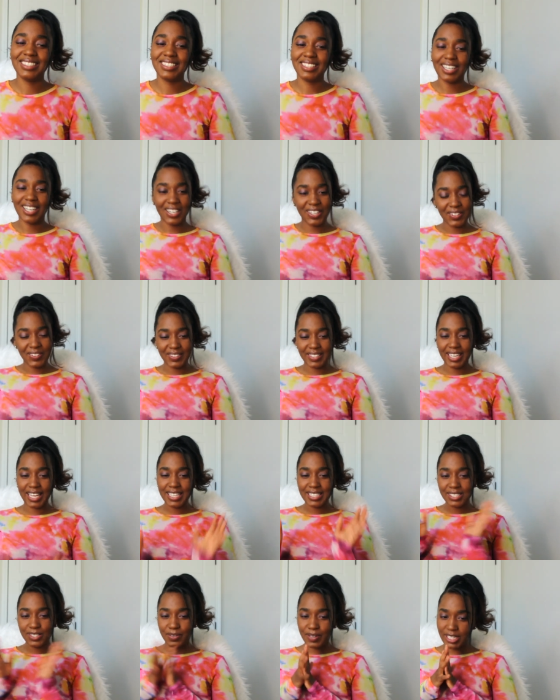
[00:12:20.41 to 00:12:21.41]
So
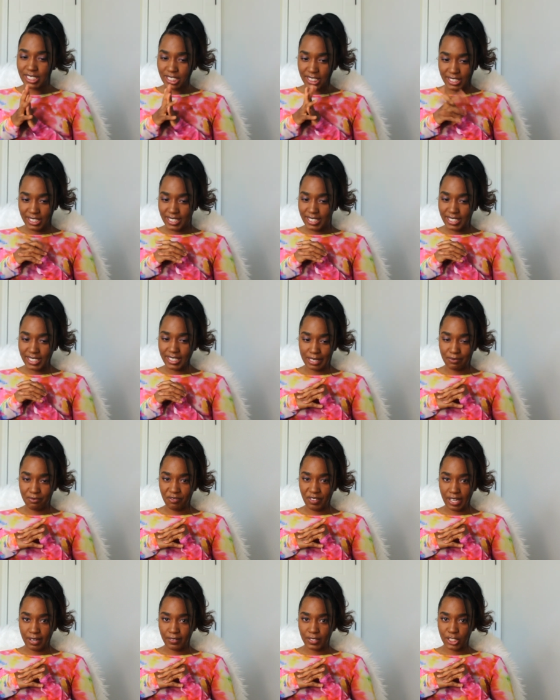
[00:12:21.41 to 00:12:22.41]
next
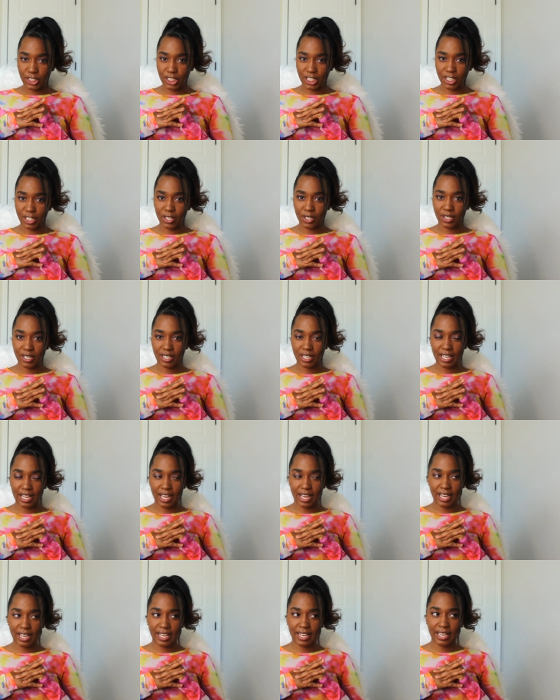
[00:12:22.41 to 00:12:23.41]
question. favorite show.
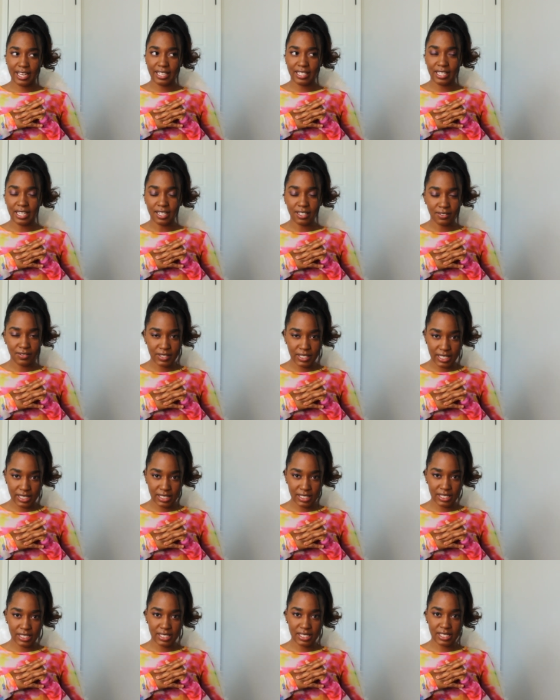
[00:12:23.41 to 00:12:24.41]
I love
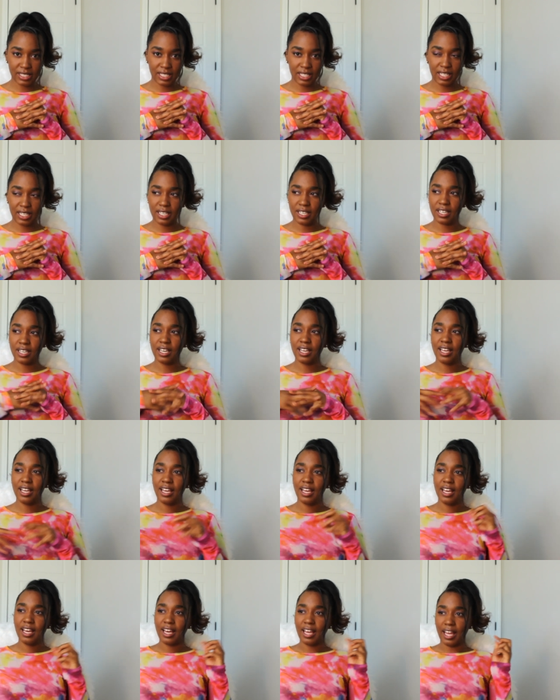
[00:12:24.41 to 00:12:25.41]
Sex in the City.
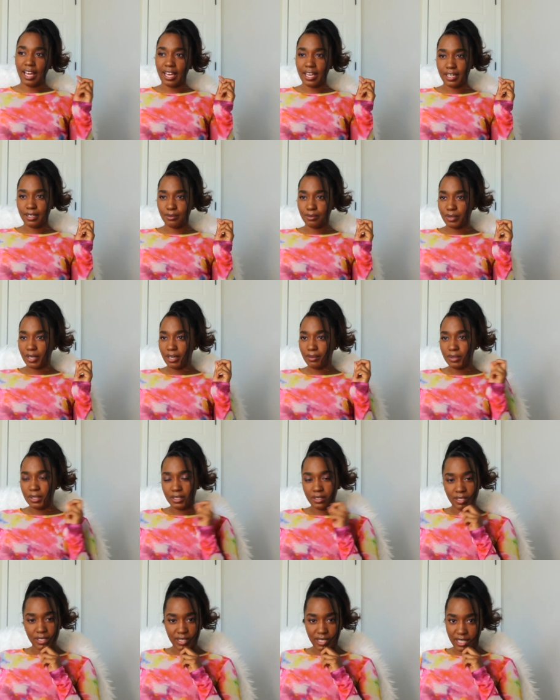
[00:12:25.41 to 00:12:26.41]
I am
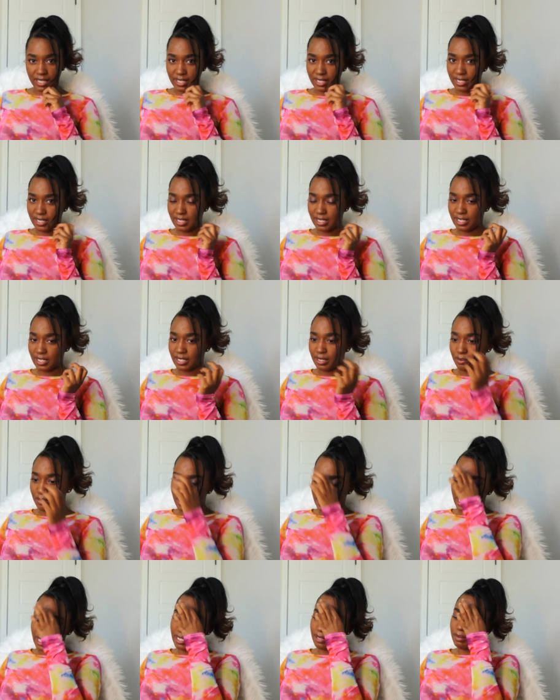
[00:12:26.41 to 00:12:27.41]
probably on the second season,
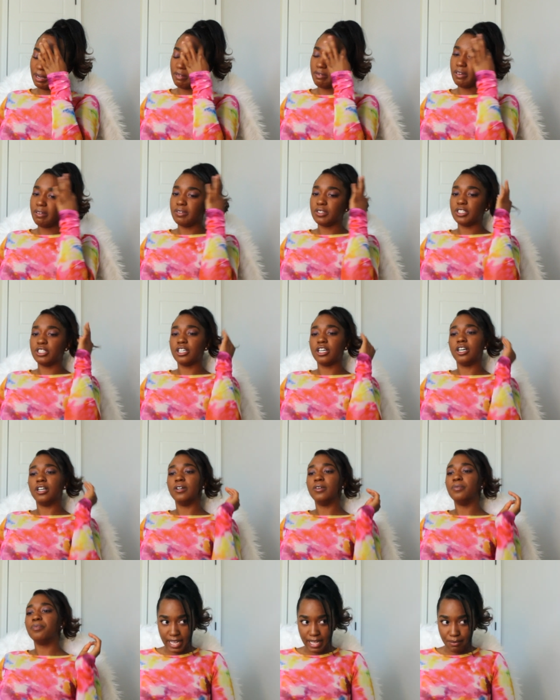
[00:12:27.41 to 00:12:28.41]
but that's my favorite
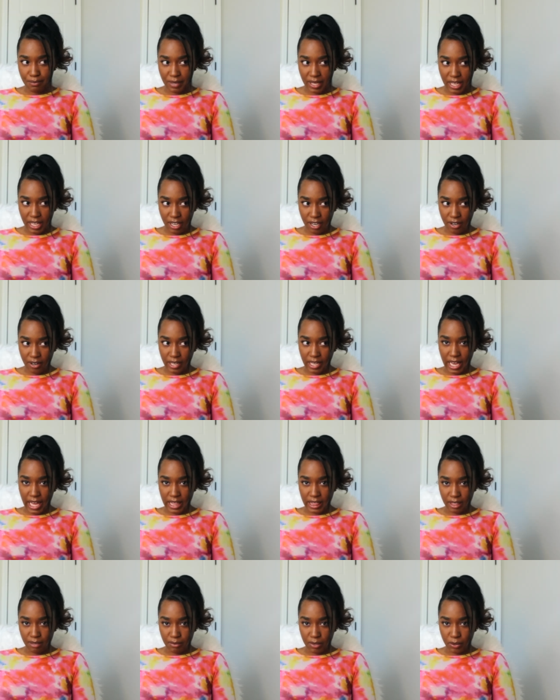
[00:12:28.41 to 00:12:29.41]
show. I am Carrie
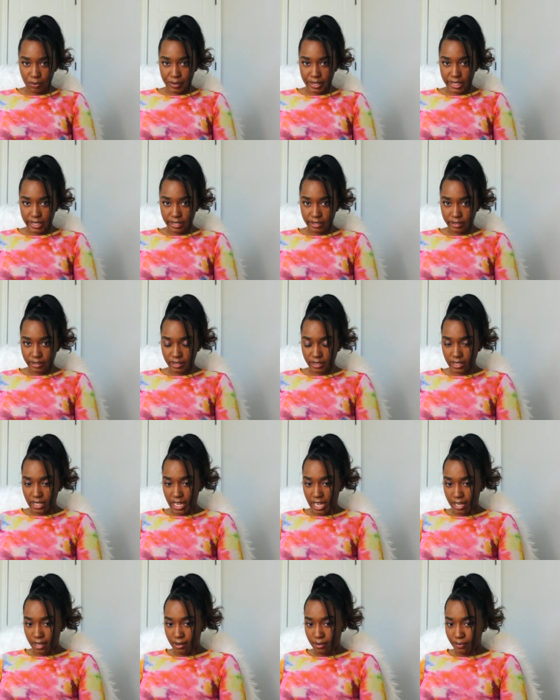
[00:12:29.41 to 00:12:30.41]
at the moment.
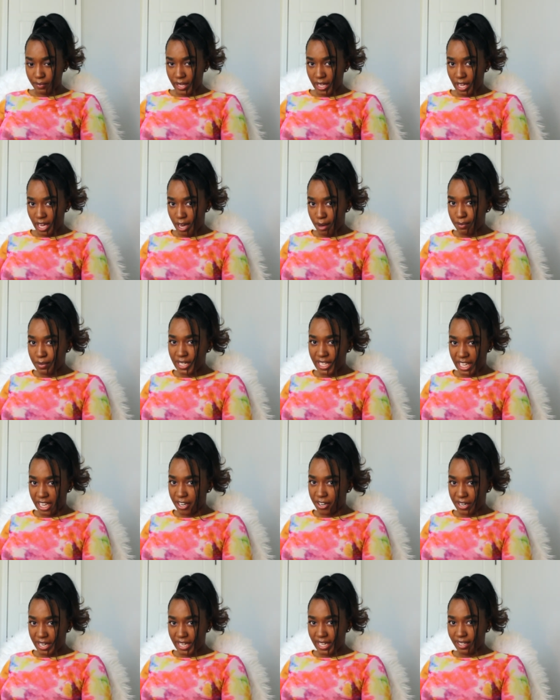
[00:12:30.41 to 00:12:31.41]
I'm I'm a
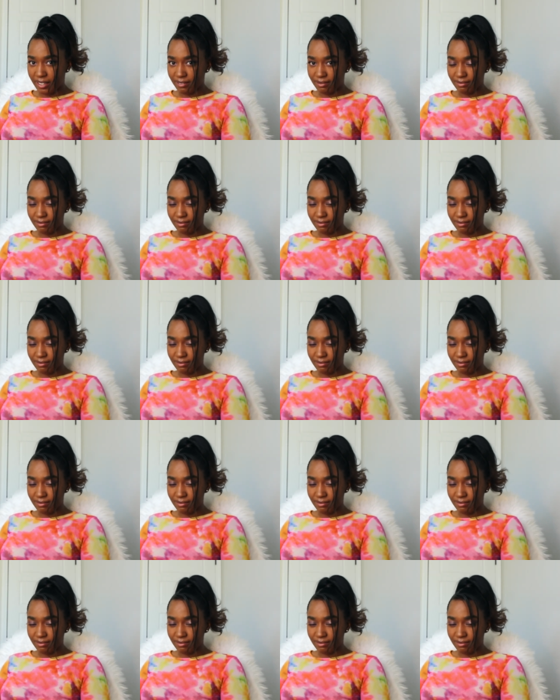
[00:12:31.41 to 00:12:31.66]
Carrie.